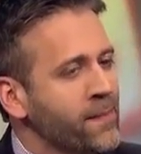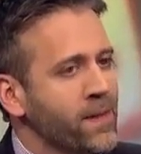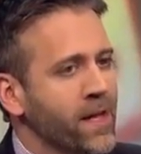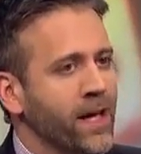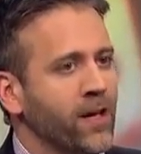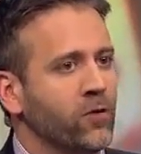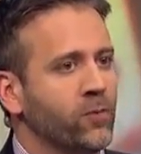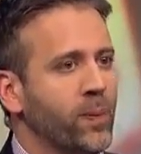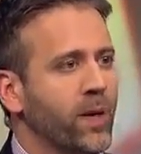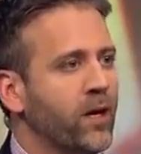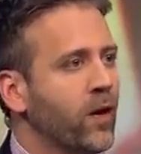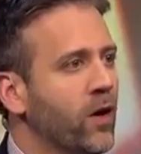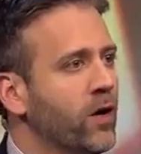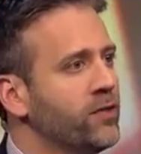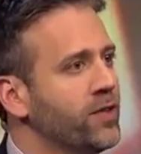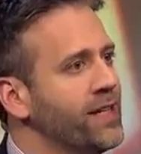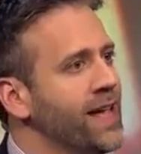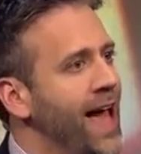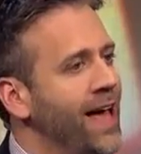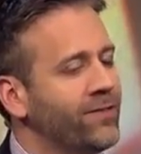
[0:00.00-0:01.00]
is
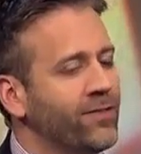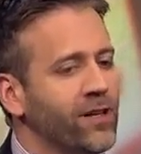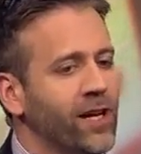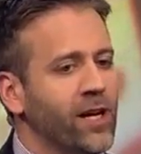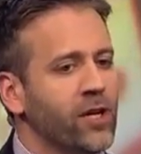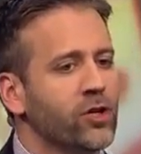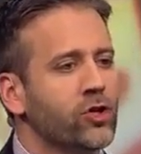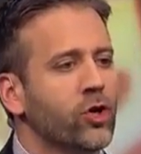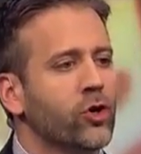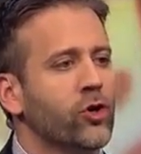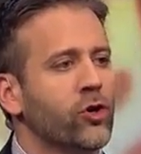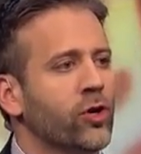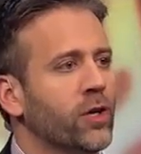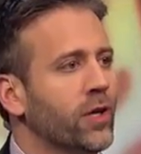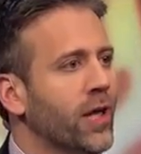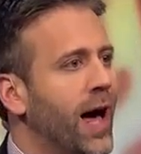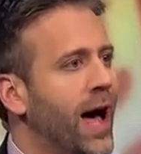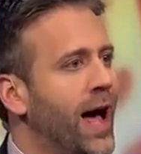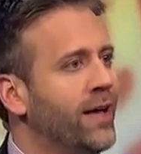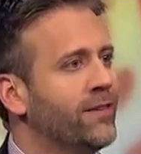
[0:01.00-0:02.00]
because he hasn't
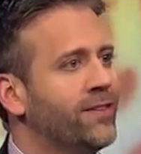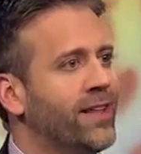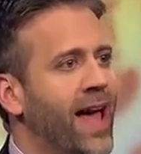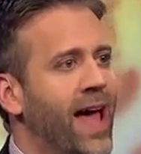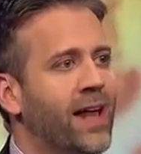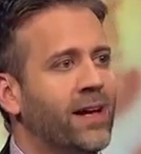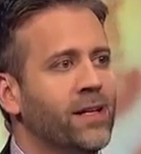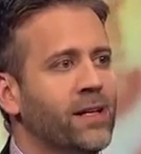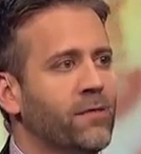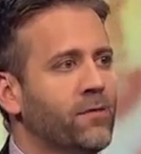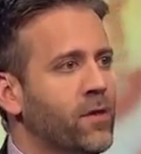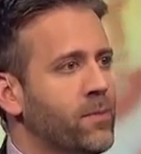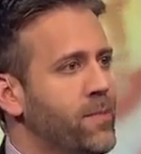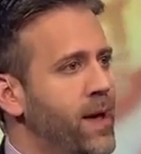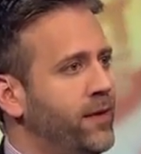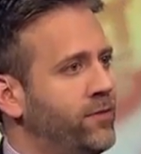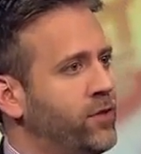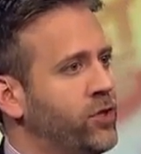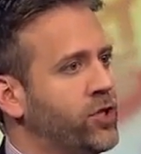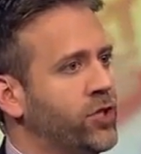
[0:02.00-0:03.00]
internalized any of the
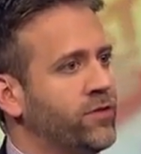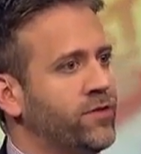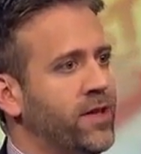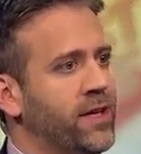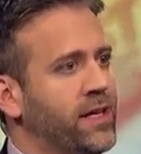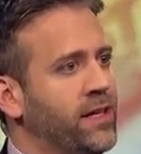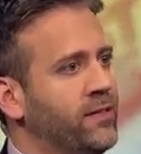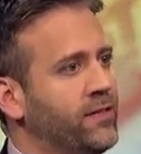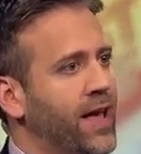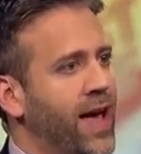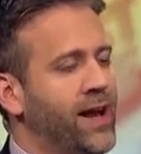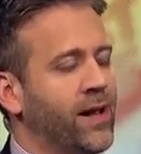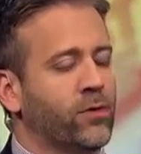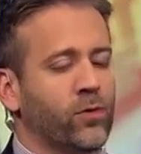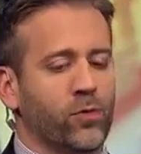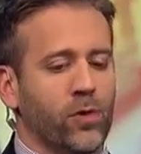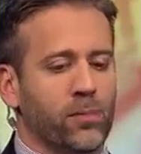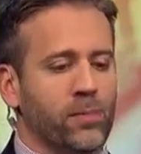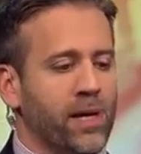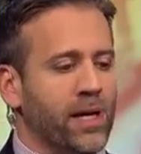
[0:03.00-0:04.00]
messages that he's getting
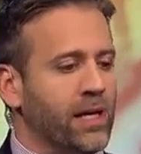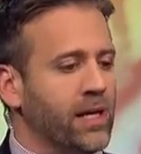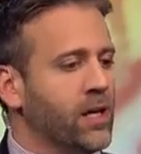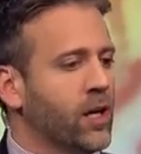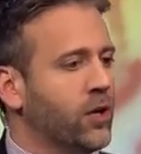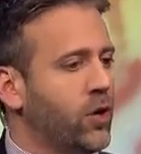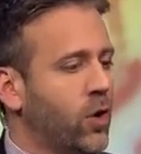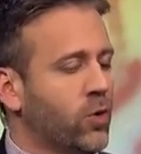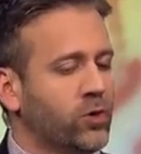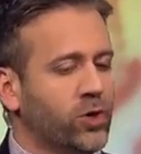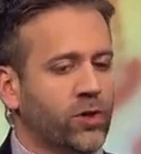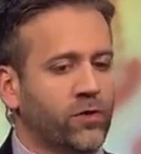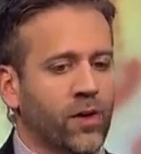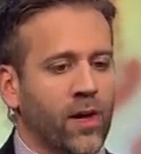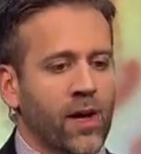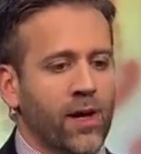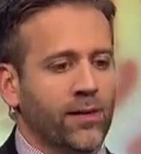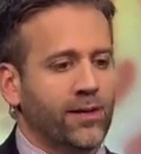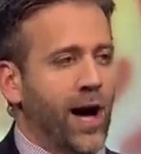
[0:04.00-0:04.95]
through the media, coaches.